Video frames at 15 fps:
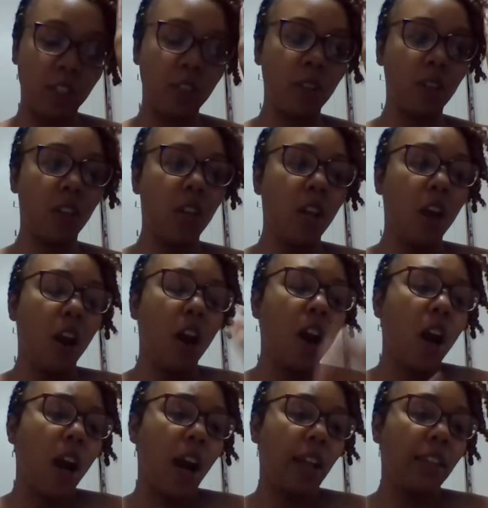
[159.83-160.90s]
you
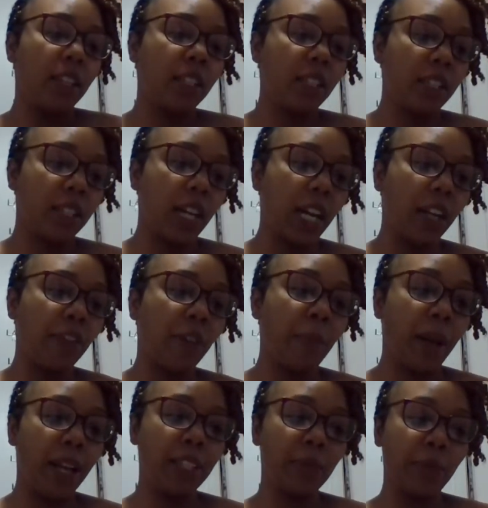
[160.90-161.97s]
this kind of
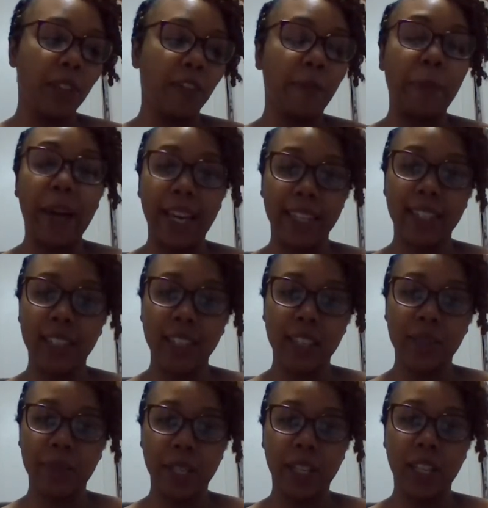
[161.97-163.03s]
reminds me of
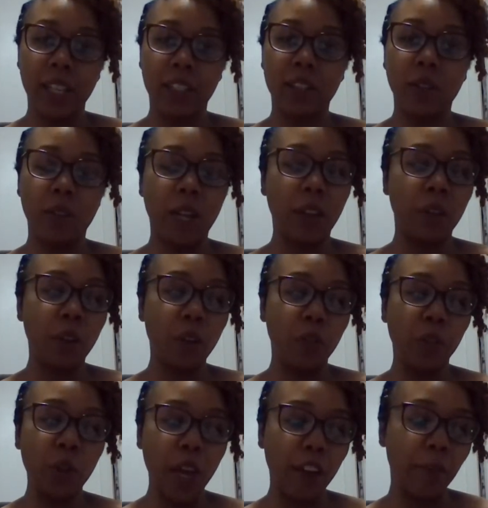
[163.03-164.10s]
Pisces reading, so I don't know
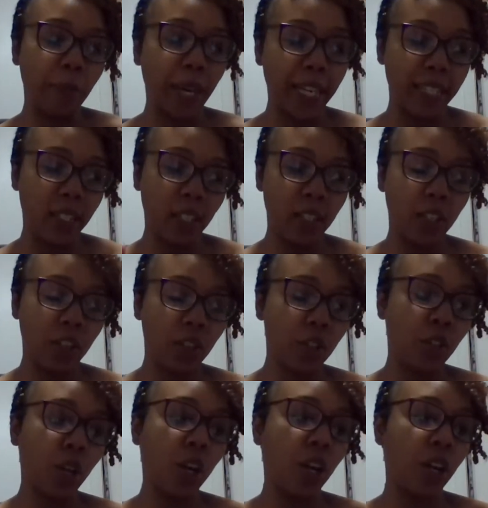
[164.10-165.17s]
if you have Pisces in your
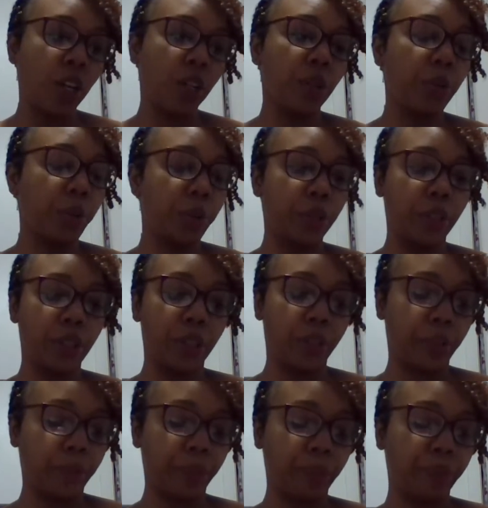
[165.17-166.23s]
chart
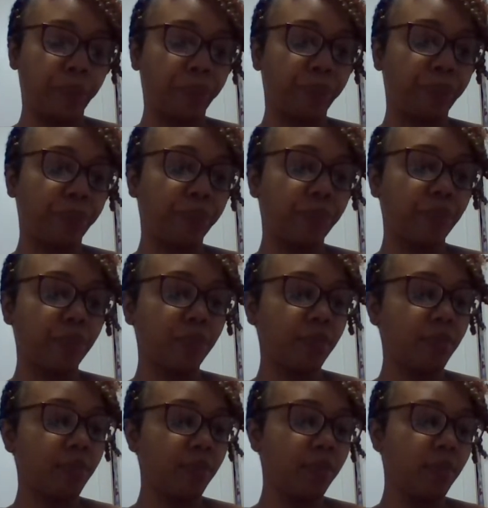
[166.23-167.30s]
or
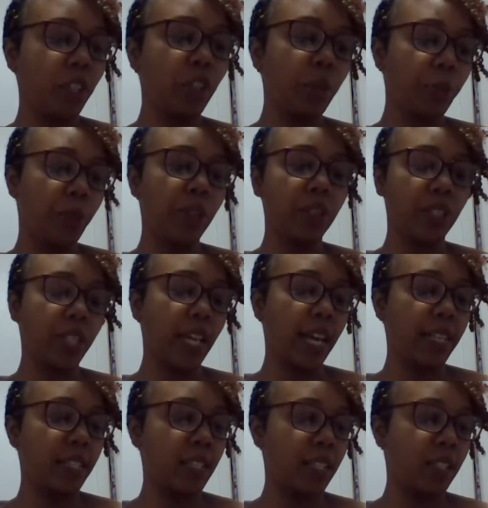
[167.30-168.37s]
your person
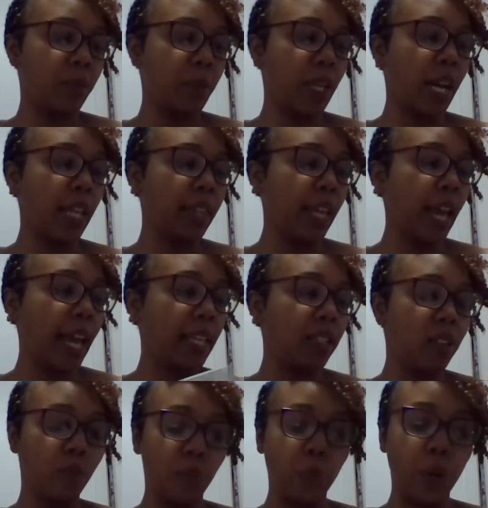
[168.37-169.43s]
has this. We got the
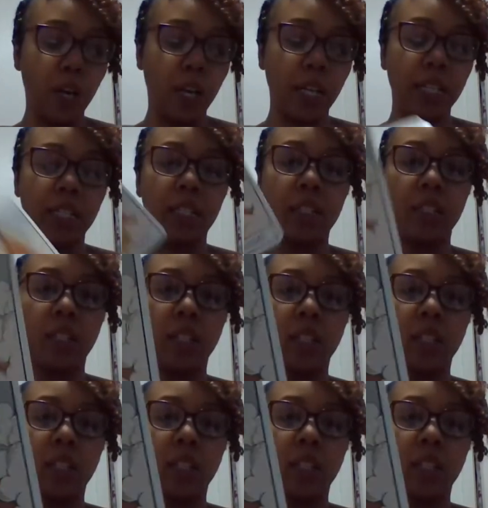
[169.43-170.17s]
Ace of Wands.